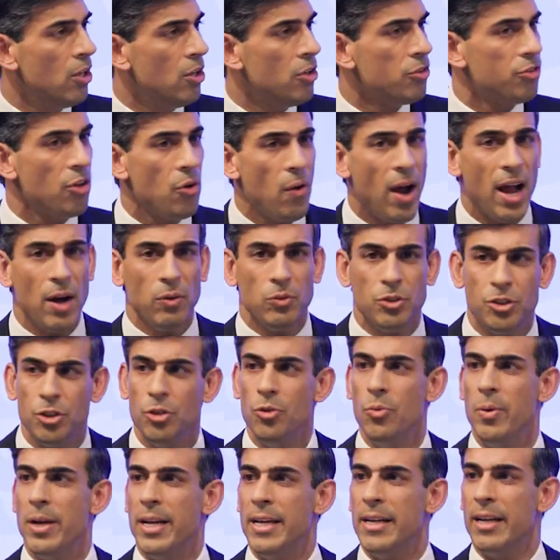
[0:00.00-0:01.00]
So how
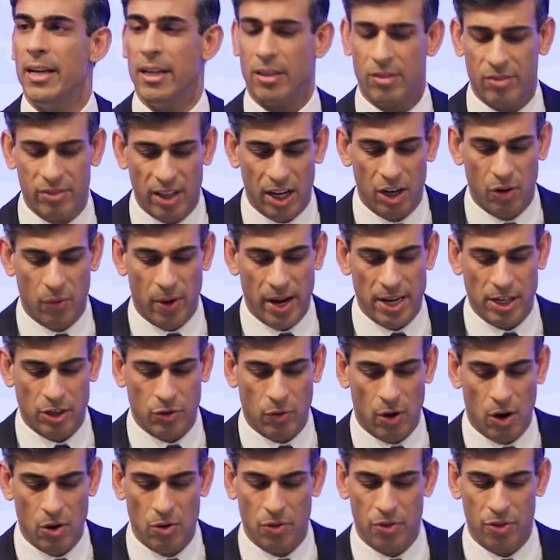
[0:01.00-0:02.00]
do we accelerate
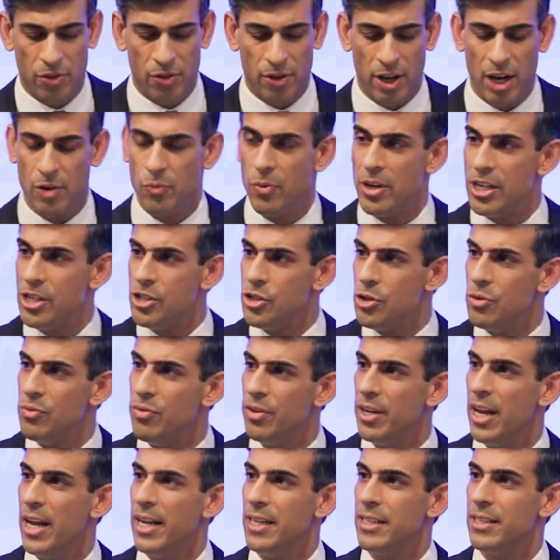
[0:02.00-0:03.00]
growth and
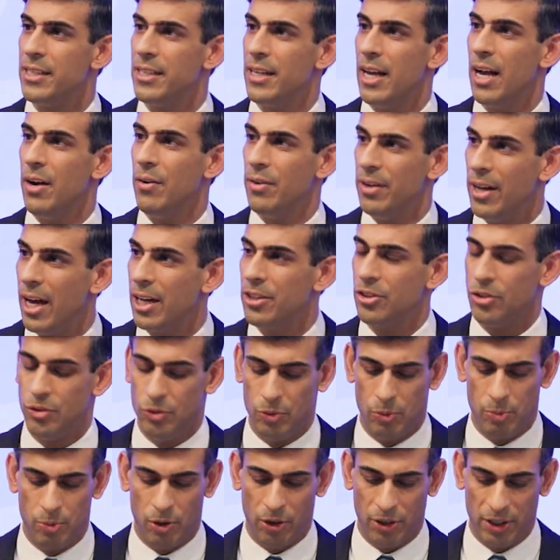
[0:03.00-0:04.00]
rejuvenate our
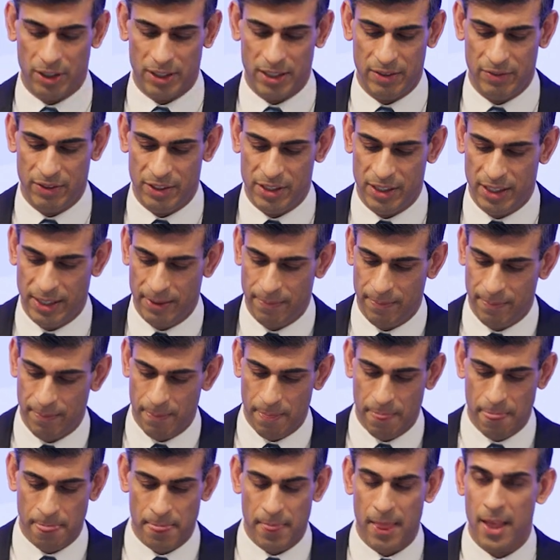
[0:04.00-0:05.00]
national productivity?
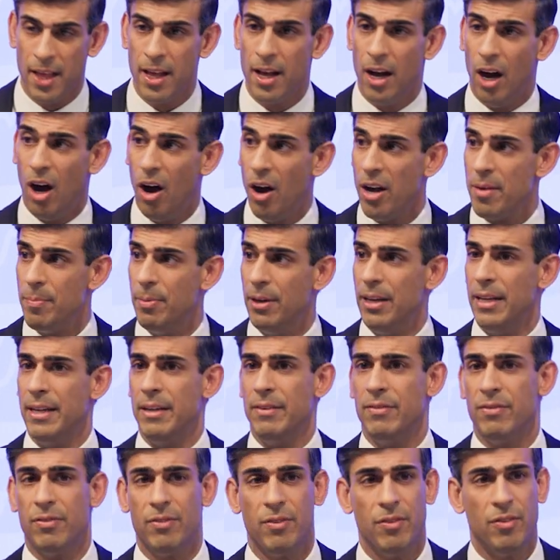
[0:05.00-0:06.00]
I
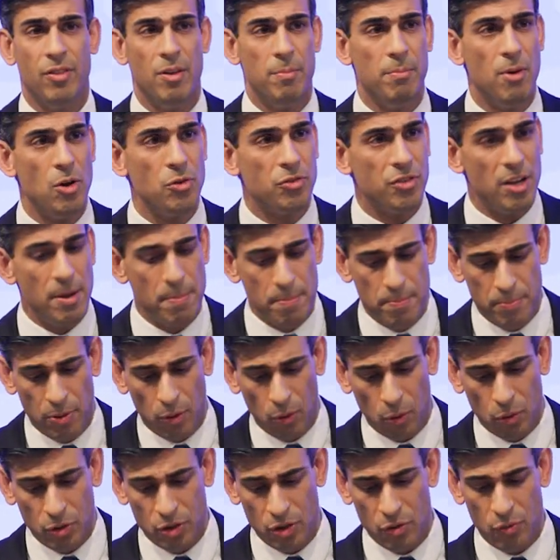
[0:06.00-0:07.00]
believe the most
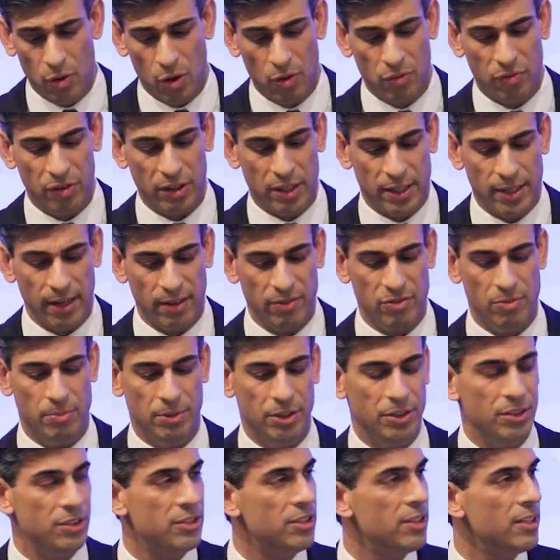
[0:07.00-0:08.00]
important role for
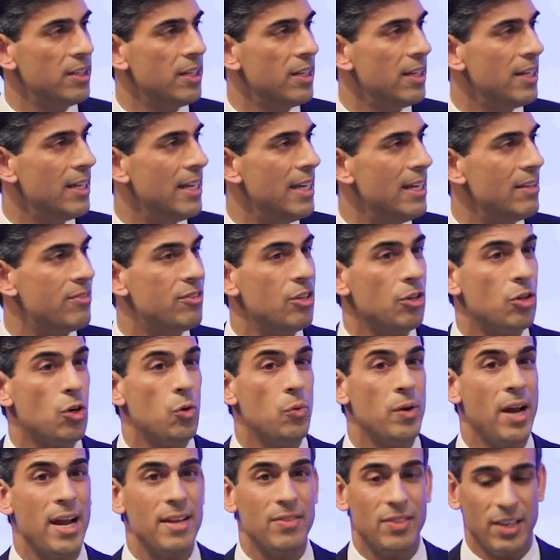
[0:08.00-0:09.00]
government is to
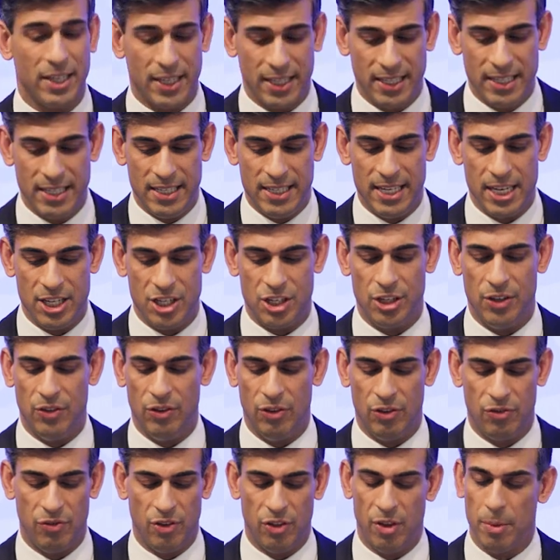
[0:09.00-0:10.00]
create the
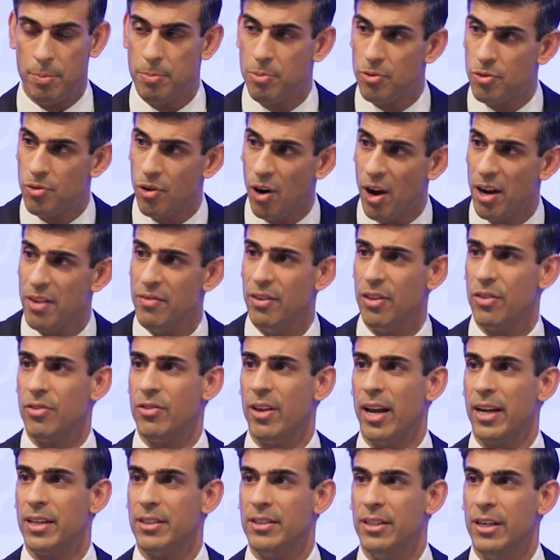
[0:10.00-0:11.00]
conditions for the private
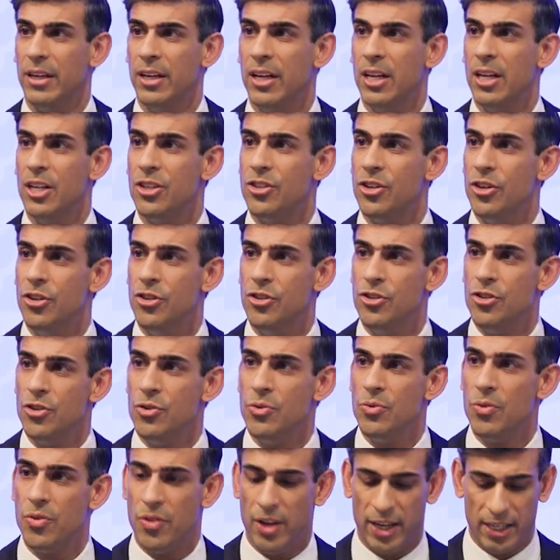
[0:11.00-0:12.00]
sector to
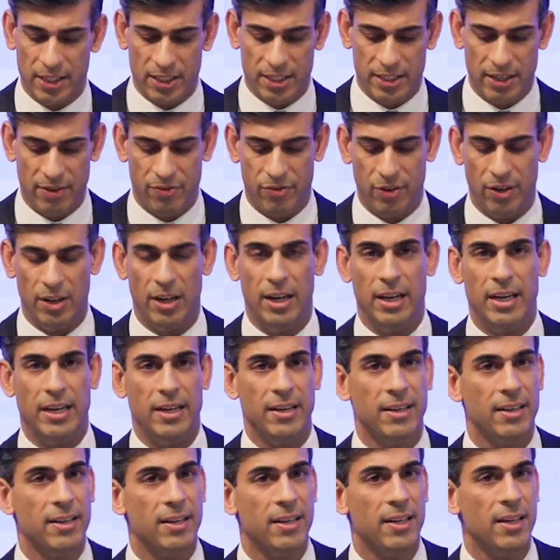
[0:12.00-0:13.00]
do things
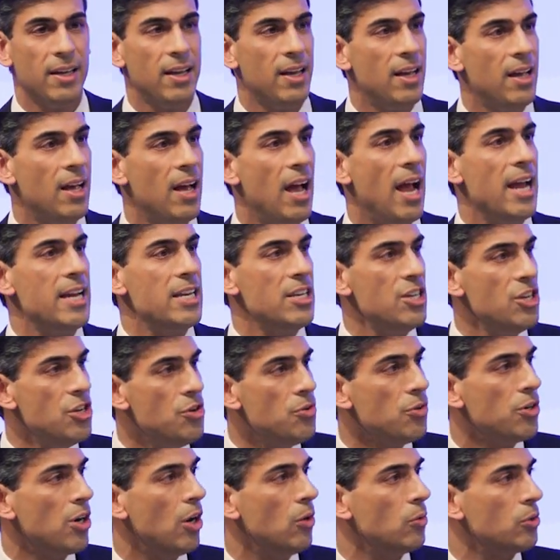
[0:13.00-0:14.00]
differently, a
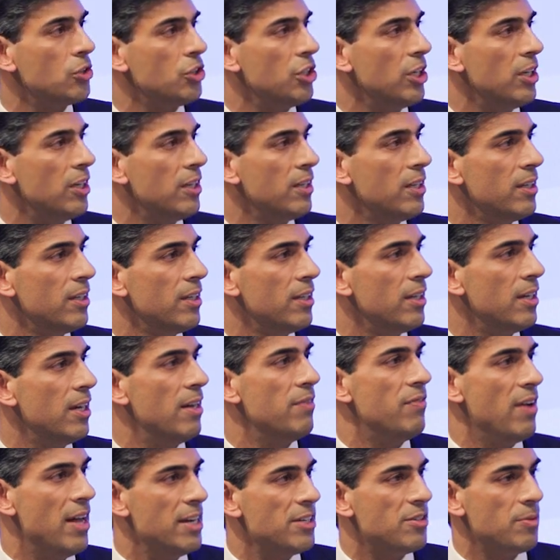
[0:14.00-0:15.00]
new culture
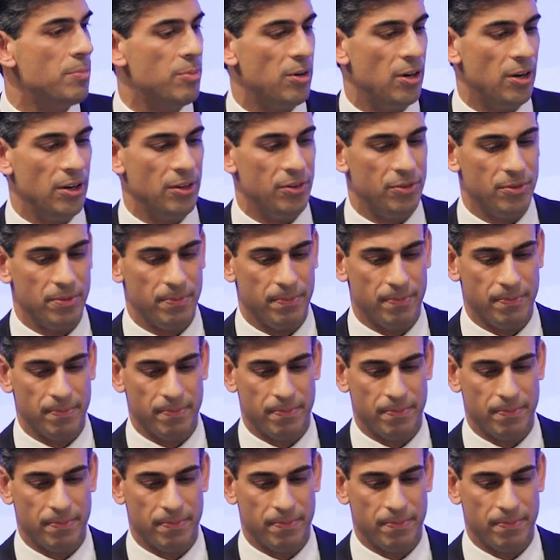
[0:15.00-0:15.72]
of enterprise.